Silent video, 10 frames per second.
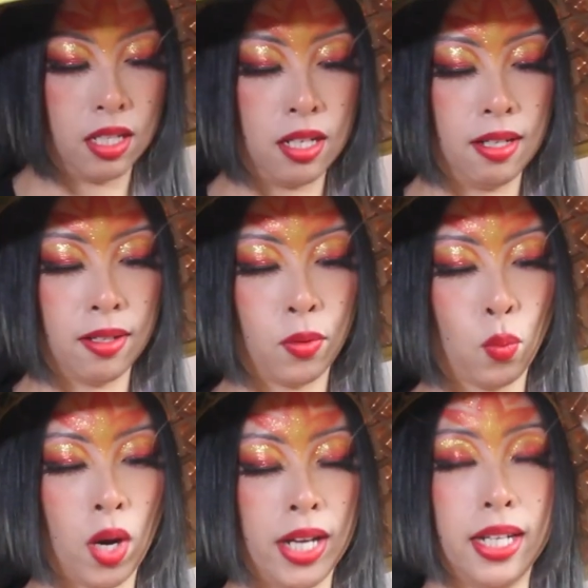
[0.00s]
year
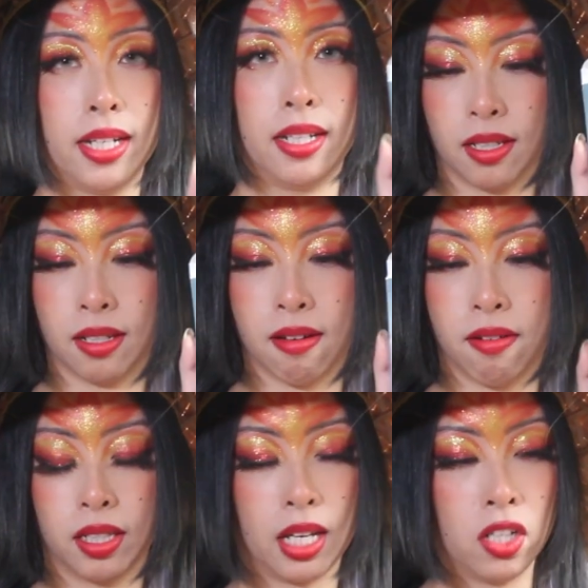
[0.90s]
1
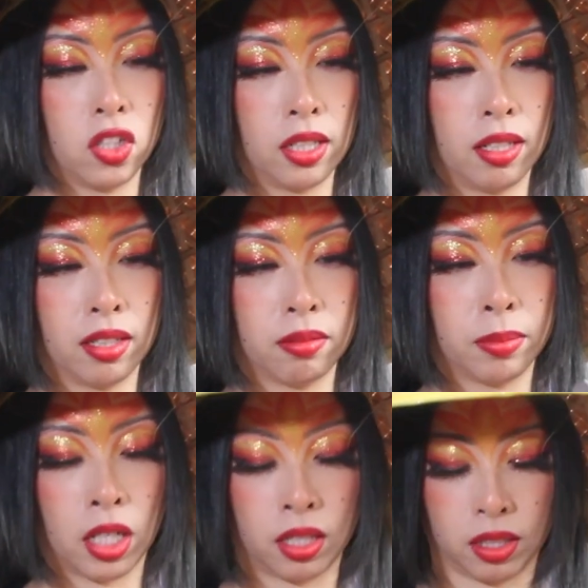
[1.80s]
of the Angelarium's
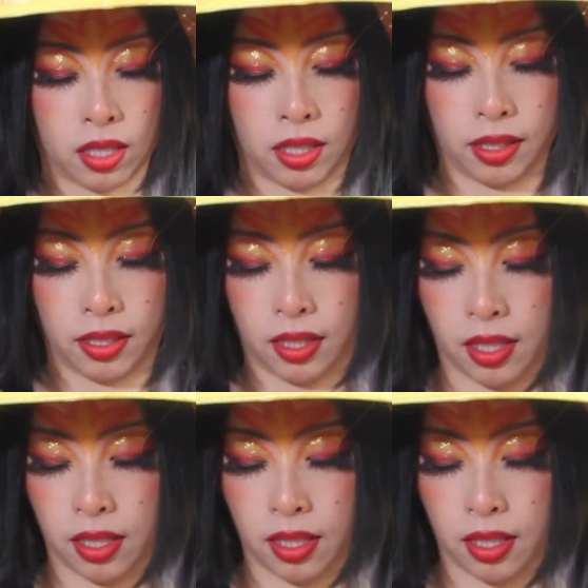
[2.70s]
art cards